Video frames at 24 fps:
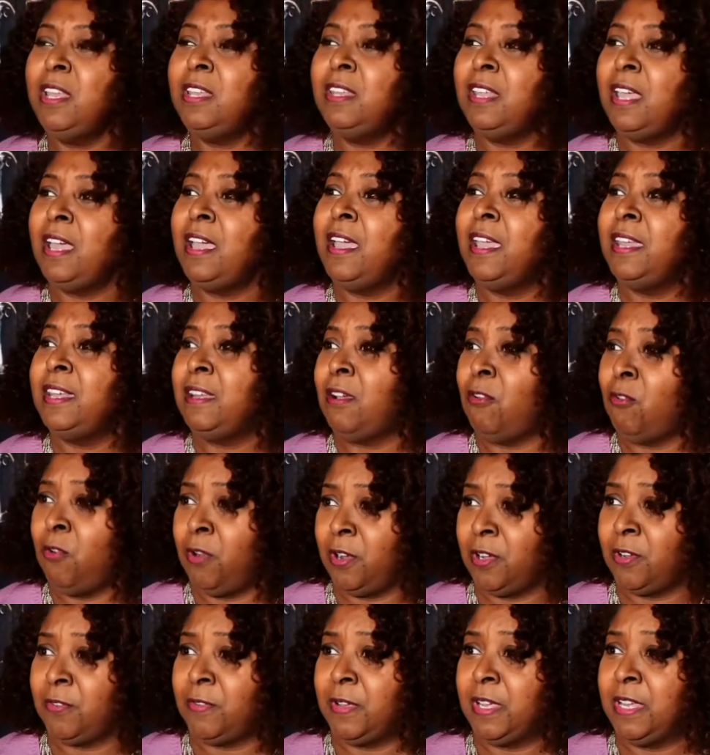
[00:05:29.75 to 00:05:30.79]
Online
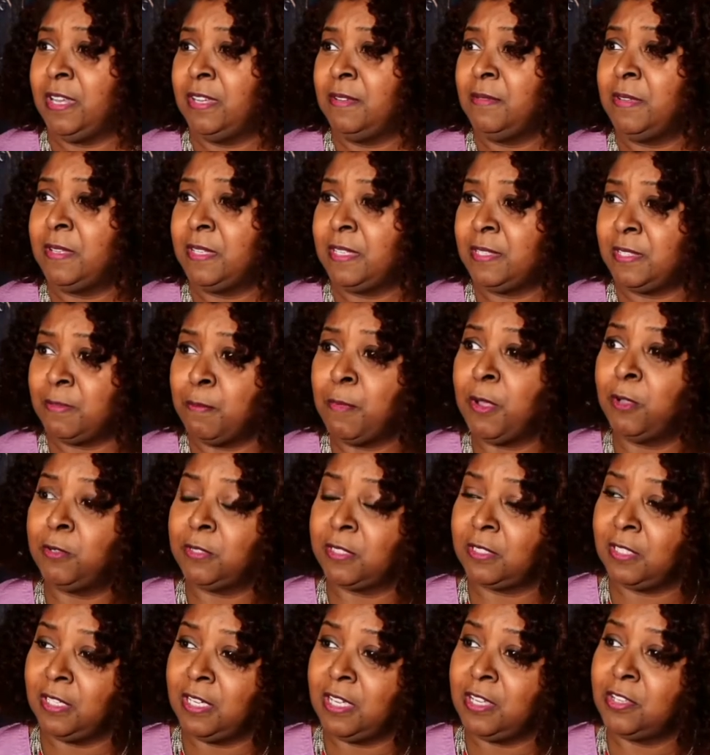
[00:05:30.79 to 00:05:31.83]
ordering mm -hmm.
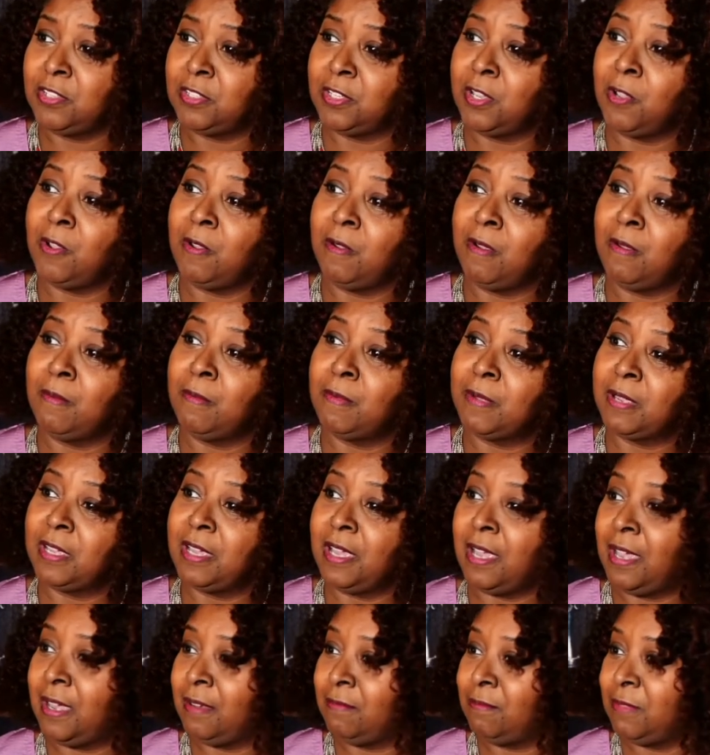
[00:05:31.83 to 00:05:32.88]
mostly. So,
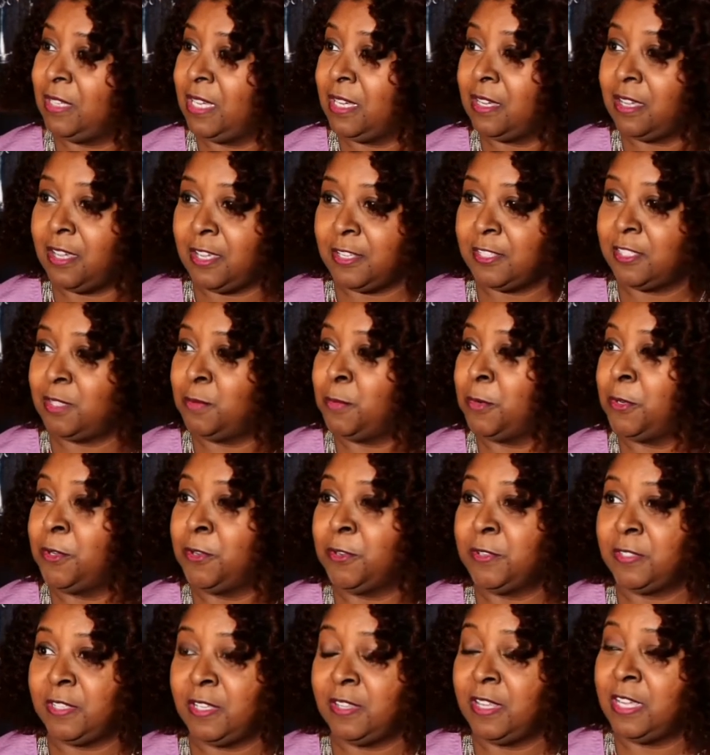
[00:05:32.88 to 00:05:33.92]
I get
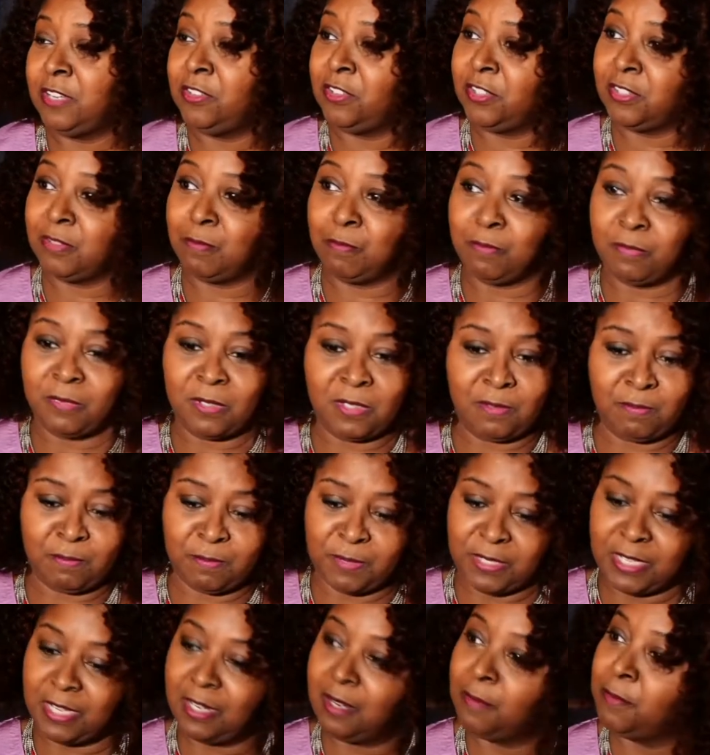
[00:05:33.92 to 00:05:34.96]
customers and they just
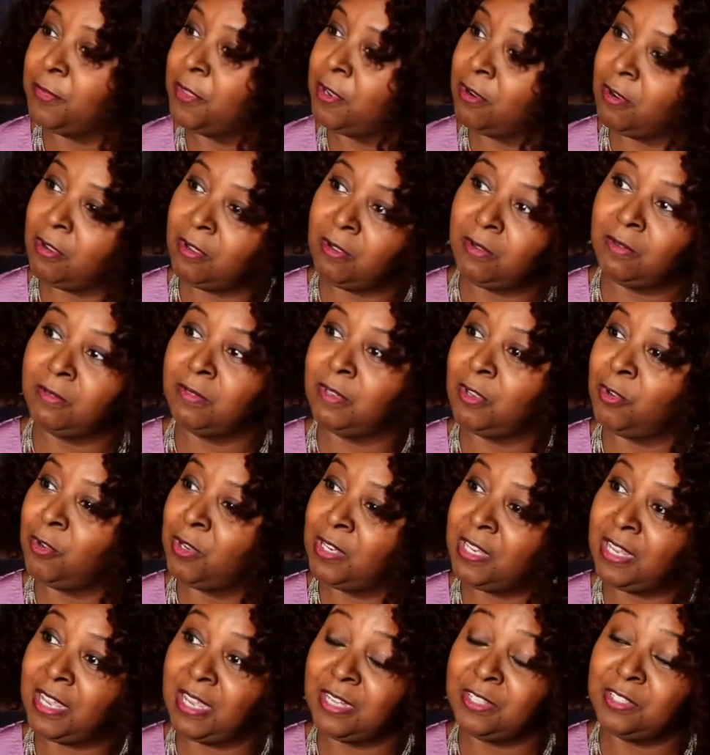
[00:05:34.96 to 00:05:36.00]
set up their own
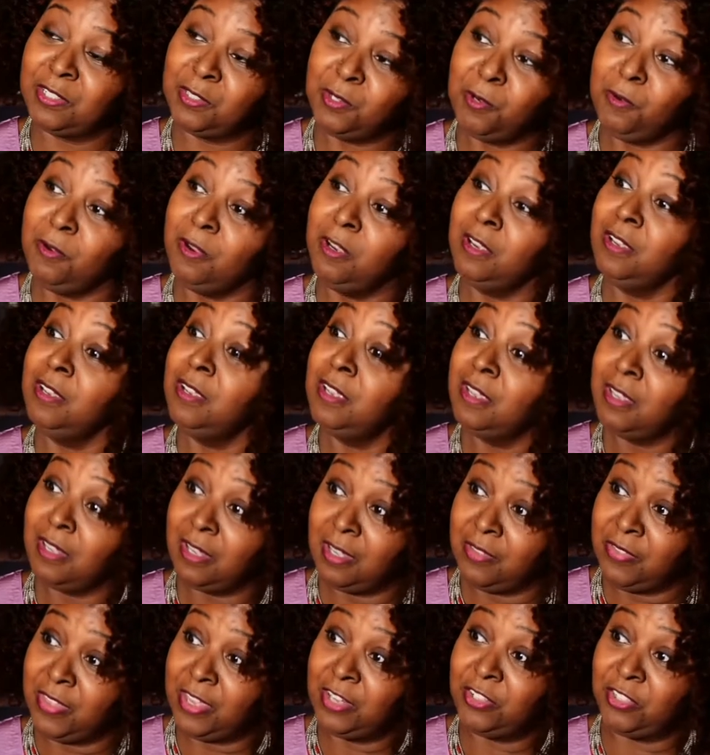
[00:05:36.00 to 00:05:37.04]
online store
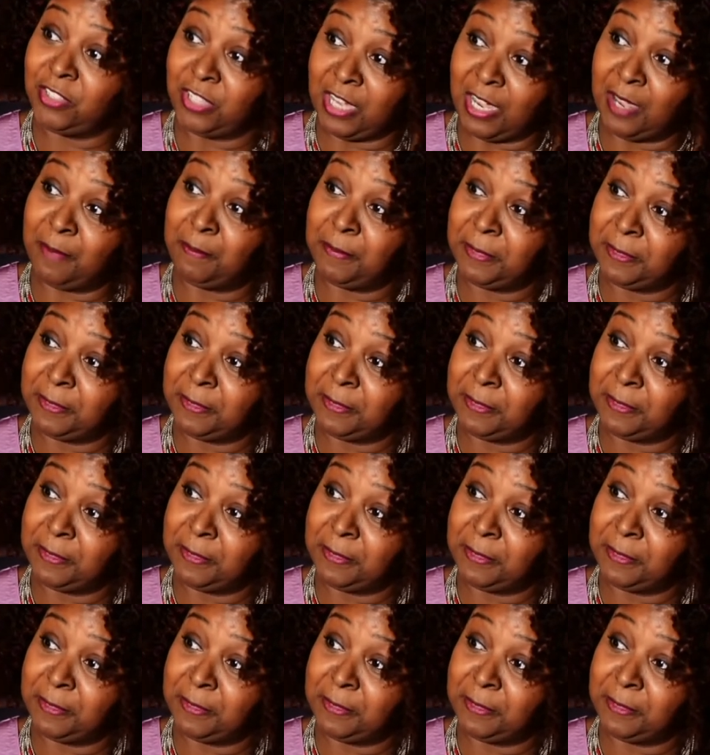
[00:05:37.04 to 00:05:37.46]
and they shop.